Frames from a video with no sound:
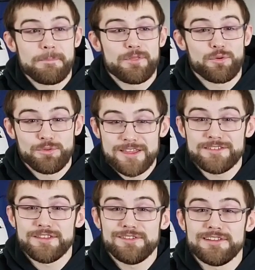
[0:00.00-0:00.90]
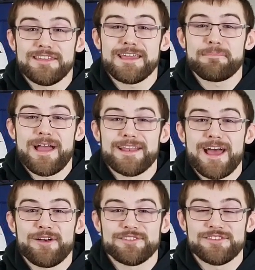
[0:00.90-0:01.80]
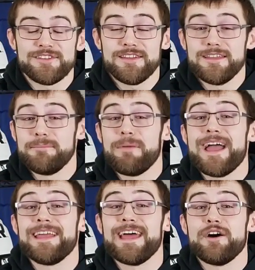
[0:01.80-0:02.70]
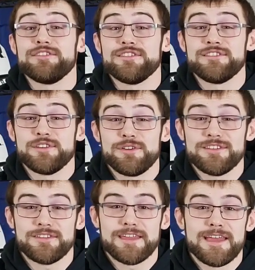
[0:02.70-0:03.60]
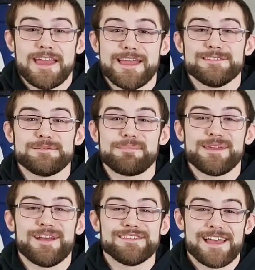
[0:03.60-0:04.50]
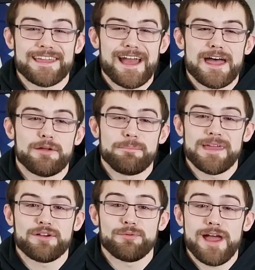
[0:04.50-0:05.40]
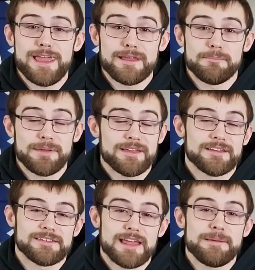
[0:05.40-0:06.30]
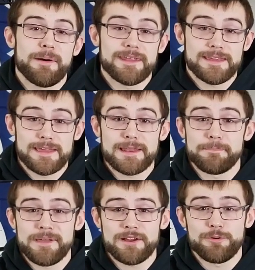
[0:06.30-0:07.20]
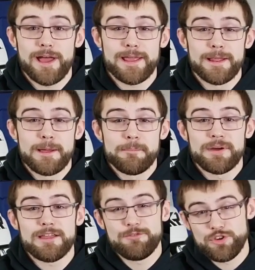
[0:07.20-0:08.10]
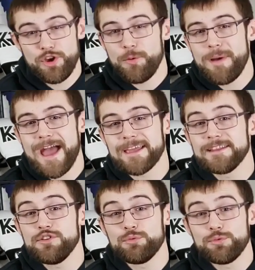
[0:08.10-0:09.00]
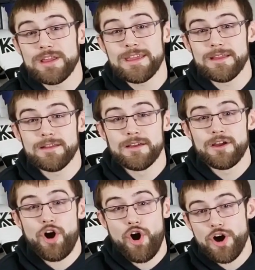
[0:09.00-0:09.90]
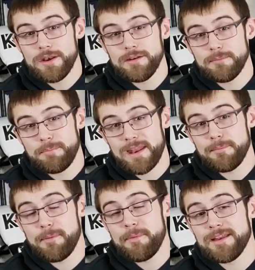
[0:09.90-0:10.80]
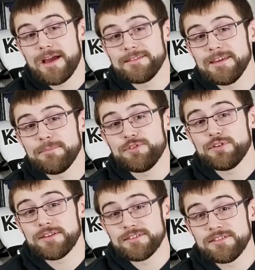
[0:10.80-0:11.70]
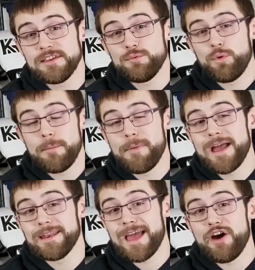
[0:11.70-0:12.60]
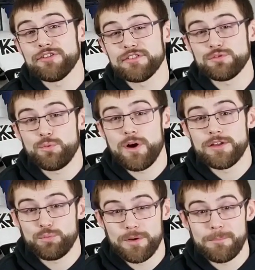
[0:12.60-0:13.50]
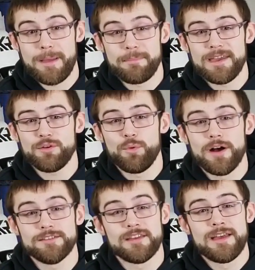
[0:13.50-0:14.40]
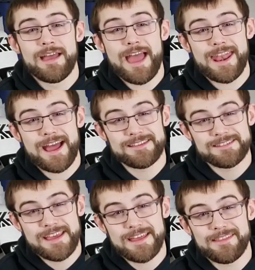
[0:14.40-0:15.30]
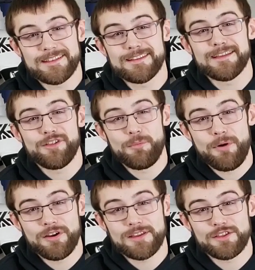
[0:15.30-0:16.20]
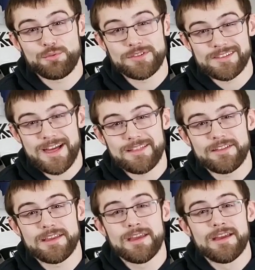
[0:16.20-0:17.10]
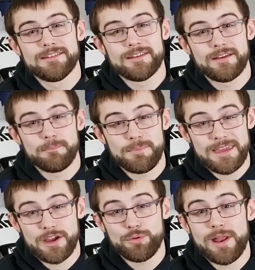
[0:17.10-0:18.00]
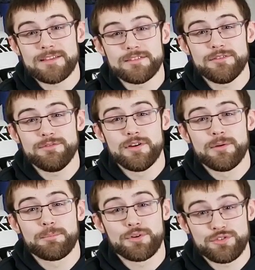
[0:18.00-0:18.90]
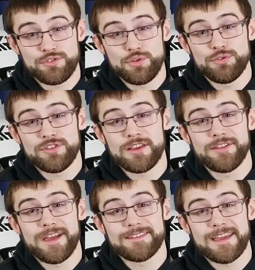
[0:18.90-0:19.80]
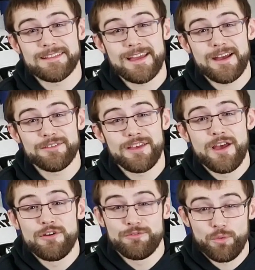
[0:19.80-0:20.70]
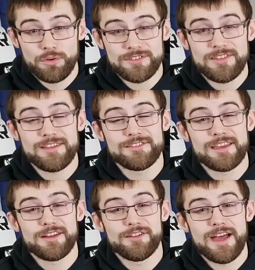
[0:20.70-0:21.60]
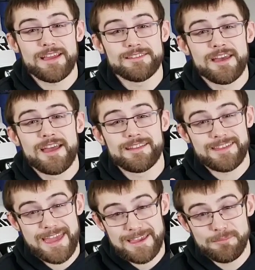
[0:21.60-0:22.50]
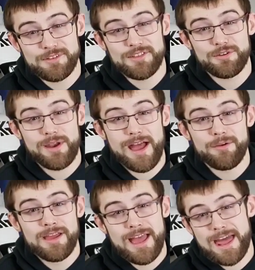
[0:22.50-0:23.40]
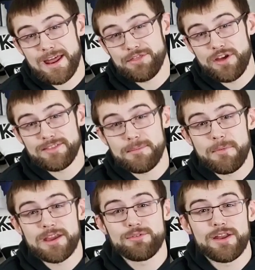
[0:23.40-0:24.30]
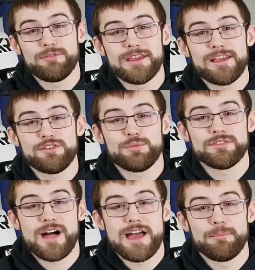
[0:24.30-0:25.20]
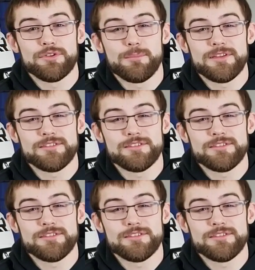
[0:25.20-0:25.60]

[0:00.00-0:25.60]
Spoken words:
the reason you should take my analysis seriously isn't because I got a pick right, because anybody can get a pick right. But if you go back and you read on betmma.tips, you can see what my analysis was, what my pick was. And I said that Danilo Marquez was likely to be aggressive, pursue single leg takedowns, force these single legs, take him to the ground. And I thought that Mike Rodriguez was liable to be